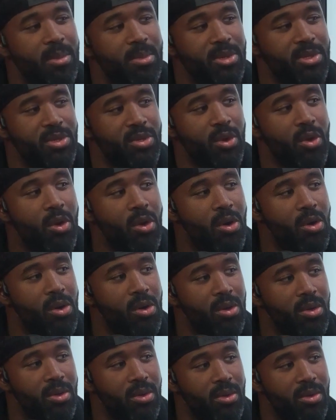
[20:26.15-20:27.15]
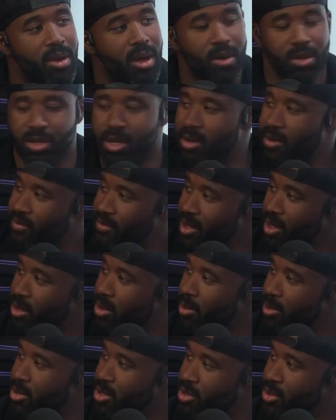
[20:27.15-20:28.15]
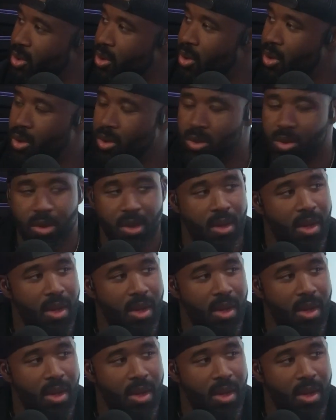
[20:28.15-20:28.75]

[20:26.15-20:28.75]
patrol. I was on a vehicle patrol.